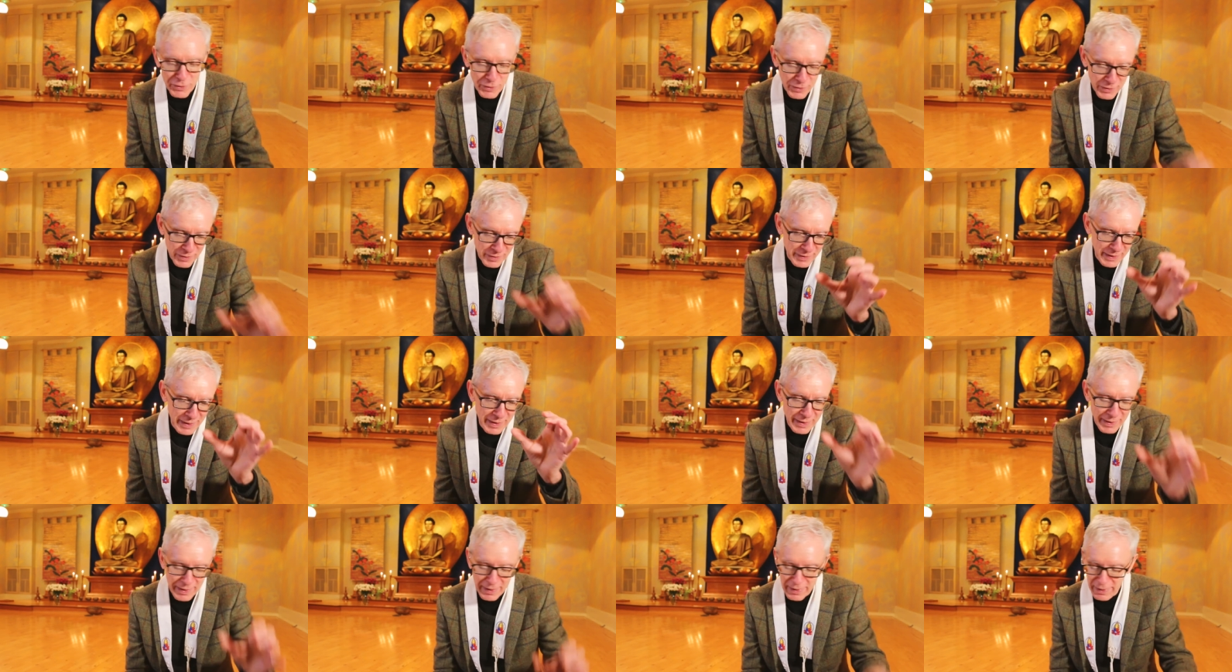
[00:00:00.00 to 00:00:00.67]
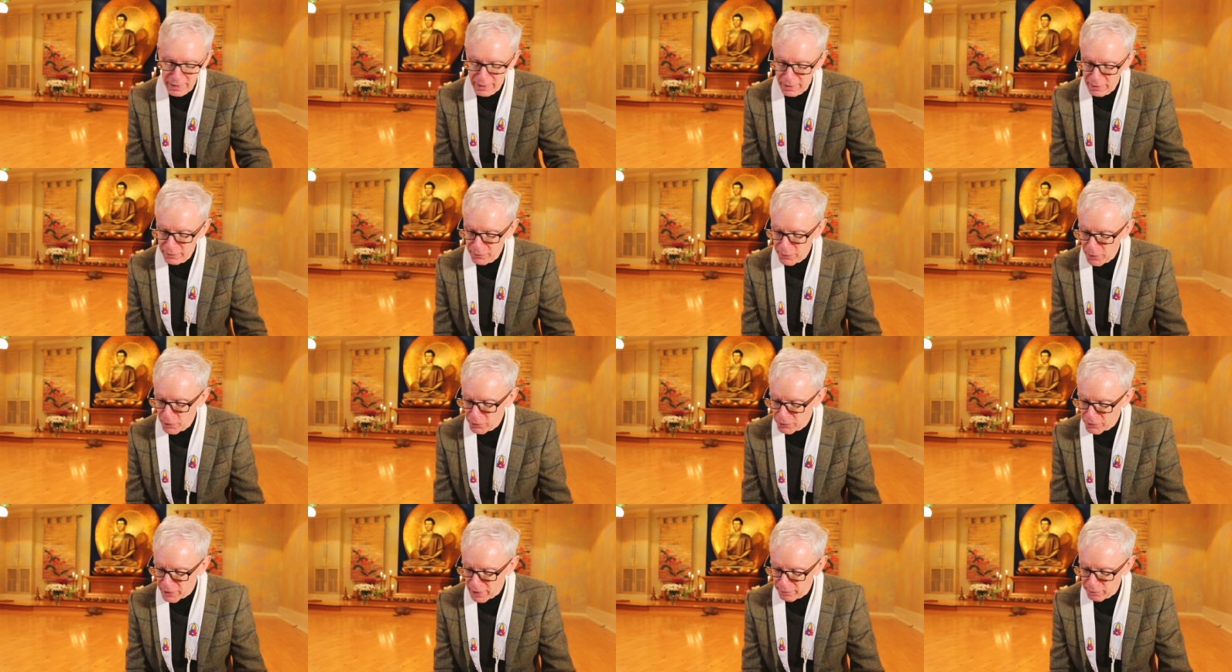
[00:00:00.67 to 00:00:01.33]
You can see a
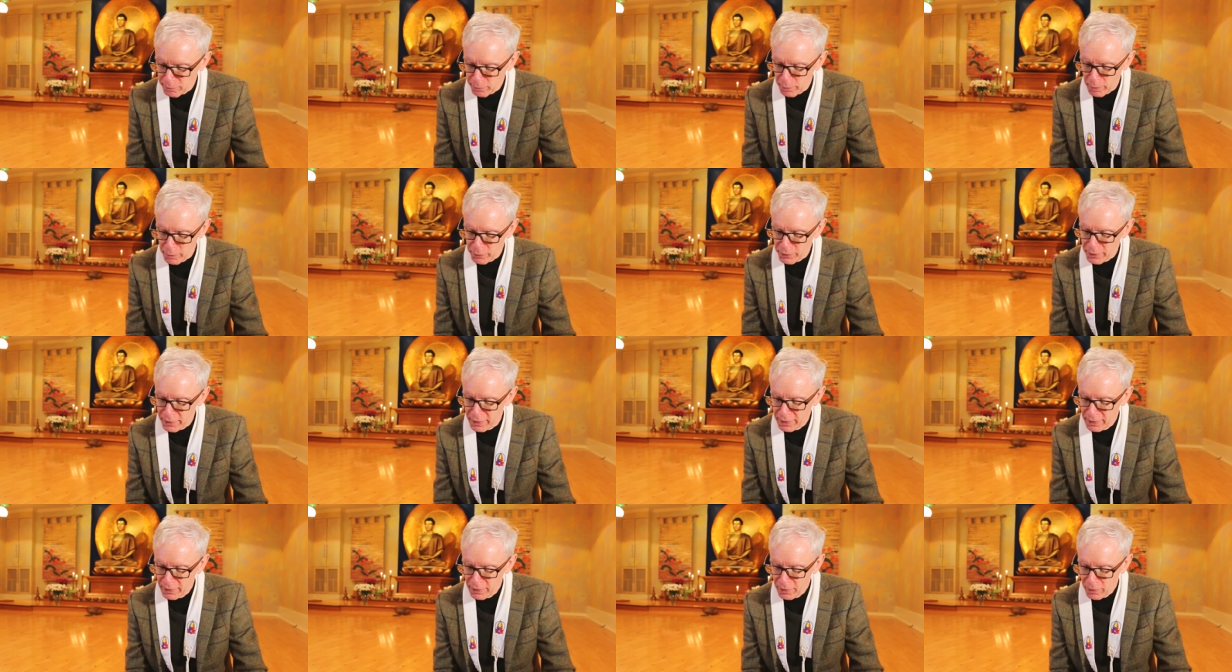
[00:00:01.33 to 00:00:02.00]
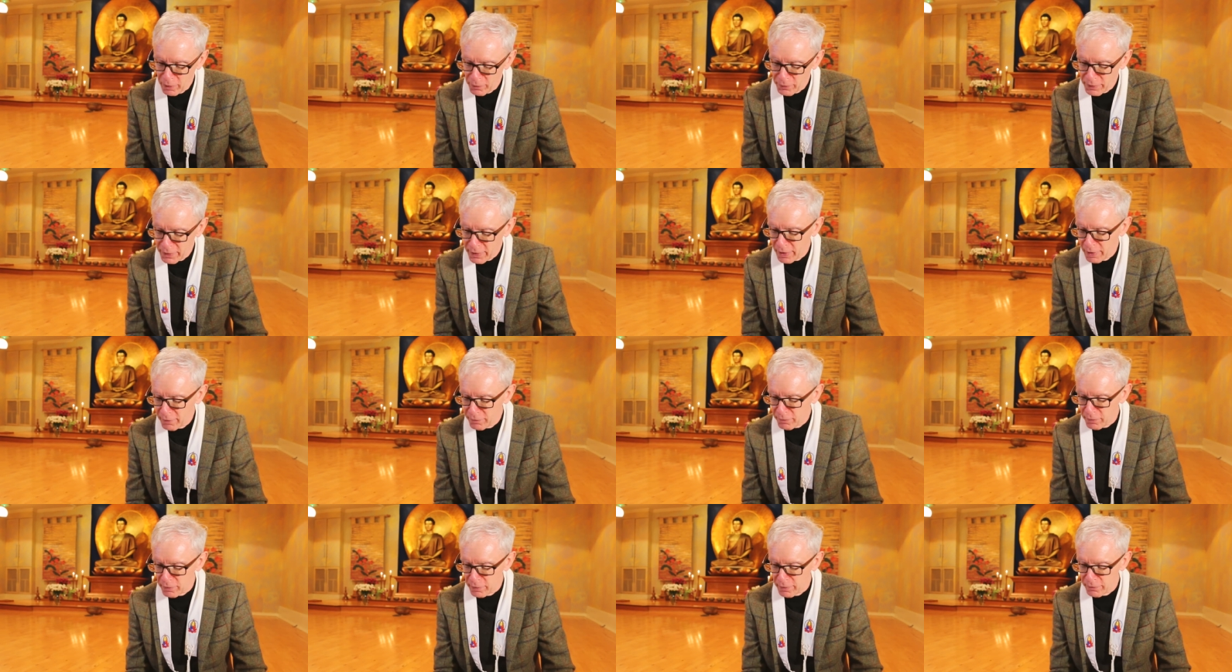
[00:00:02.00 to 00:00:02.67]
photograph of him on the
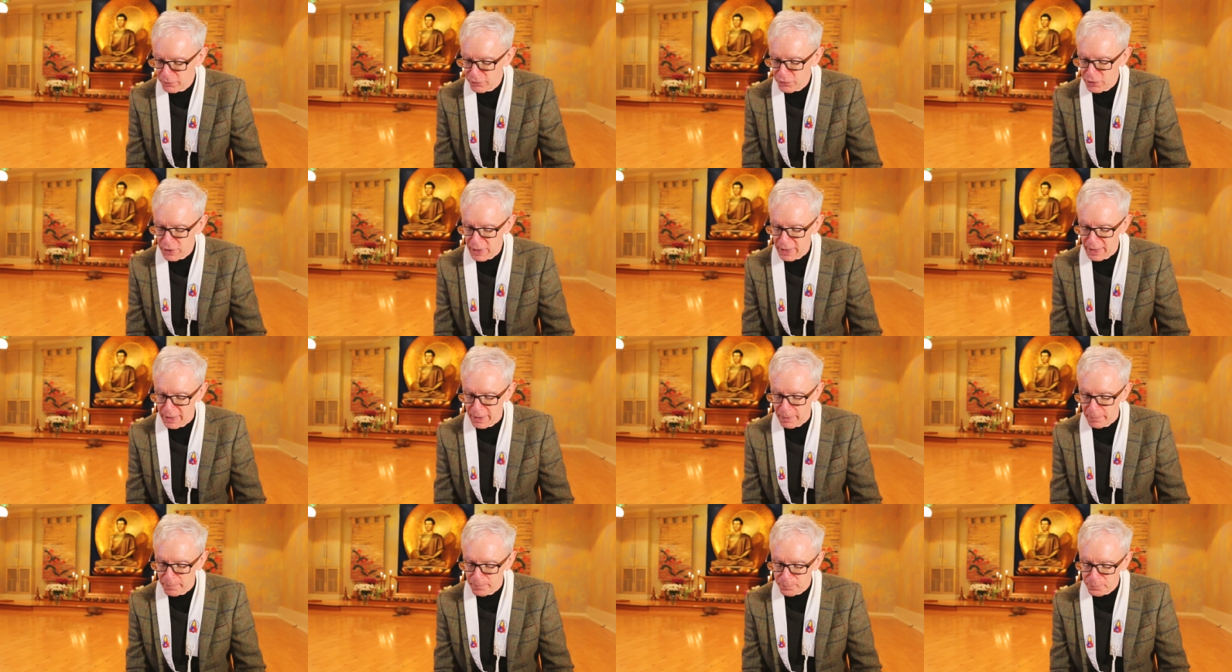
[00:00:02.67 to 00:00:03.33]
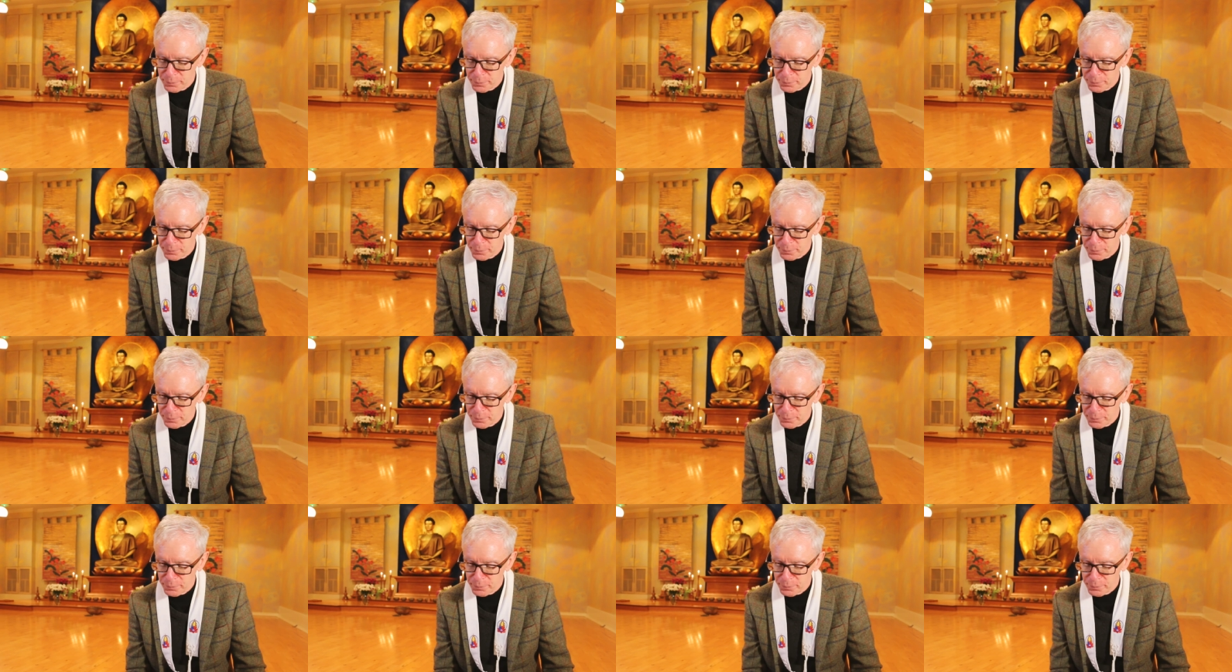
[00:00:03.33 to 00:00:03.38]
cover of Chick.